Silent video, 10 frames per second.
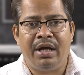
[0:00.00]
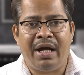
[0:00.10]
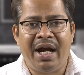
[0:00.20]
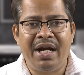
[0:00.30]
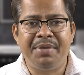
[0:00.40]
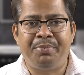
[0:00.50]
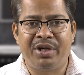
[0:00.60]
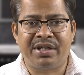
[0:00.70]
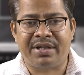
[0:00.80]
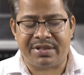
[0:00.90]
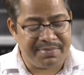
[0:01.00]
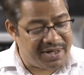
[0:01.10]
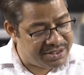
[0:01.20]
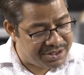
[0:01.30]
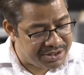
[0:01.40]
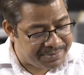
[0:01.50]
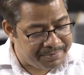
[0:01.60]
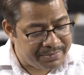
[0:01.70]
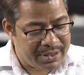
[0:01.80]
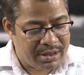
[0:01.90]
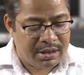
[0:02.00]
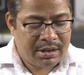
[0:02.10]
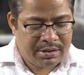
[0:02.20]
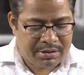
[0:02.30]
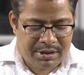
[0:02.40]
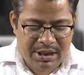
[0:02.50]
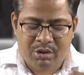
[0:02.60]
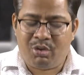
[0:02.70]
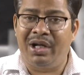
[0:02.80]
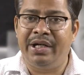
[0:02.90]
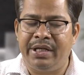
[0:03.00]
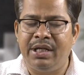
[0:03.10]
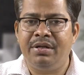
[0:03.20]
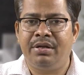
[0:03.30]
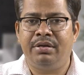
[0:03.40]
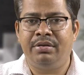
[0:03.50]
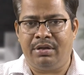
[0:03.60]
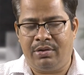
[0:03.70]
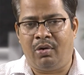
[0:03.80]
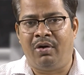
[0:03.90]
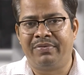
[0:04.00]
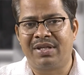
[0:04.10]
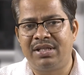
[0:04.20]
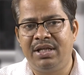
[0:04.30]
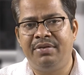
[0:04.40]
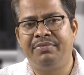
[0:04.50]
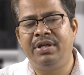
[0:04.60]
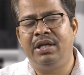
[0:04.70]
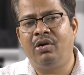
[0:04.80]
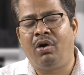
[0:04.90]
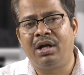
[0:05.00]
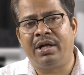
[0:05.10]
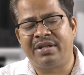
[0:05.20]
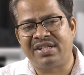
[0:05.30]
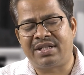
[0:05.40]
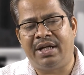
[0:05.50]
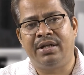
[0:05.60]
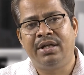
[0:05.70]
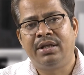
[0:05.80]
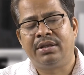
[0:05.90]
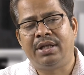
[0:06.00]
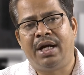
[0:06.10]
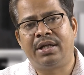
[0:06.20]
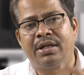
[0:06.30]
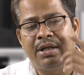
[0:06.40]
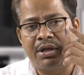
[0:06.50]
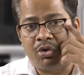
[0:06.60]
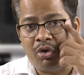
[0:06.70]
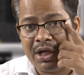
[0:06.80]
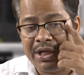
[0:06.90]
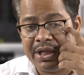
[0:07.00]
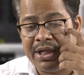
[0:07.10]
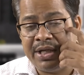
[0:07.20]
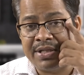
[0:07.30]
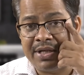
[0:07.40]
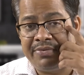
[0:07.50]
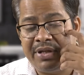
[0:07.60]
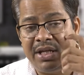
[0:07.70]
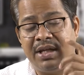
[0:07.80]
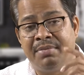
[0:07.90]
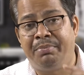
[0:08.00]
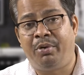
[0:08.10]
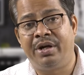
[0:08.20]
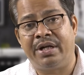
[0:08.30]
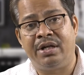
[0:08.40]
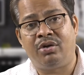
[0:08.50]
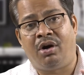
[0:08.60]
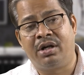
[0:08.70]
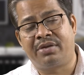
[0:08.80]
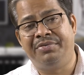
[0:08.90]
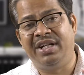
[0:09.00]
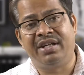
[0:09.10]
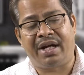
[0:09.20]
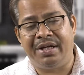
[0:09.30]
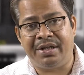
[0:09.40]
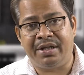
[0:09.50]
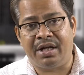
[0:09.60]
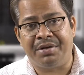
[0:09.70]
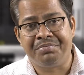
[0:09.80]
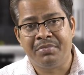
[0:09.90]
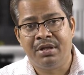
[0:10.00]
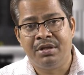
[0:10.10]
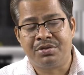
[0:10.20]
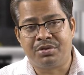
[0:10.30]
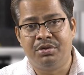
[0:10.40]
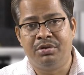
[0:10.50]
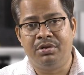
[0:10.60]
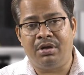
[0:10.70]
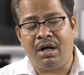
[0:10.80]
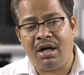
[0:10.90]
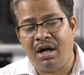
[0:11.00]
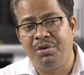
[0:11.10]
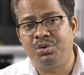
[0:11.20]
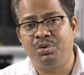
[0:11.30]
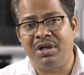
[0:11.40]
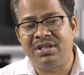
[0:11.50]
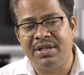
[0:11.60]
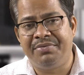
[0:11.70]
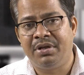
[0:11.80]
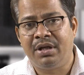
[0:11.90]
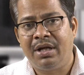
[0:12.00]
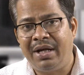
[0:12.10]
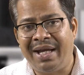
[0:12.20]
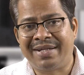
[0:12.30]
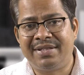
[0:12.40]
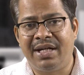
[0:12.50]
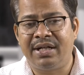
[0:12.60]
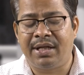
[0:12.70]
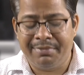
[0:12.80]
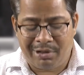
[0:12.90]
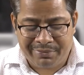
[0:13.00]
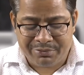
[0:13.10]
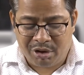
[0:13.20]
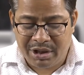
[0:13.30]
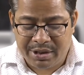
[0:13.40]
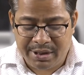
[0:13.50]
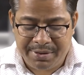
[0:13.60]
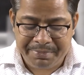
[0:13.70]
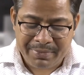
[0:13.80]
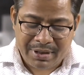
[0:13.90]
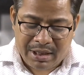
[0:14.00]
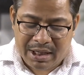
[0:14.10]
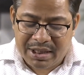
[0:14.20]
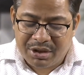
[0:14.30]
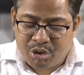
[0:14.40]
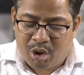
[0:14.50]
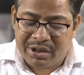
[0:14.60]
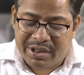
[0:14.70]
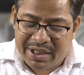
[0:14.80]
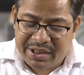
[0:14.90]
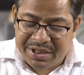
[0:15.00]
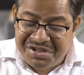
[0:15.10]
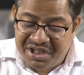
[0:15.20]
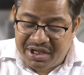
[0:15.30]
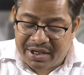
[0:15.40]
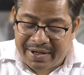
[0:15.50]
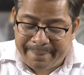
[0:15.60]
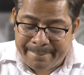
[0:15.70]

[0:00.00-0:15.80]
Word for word: end product customization. The quality obviously we all understand that uh, quality is a very important order winning criteria. So, how to achieve excellent level of quality and concurrent engineering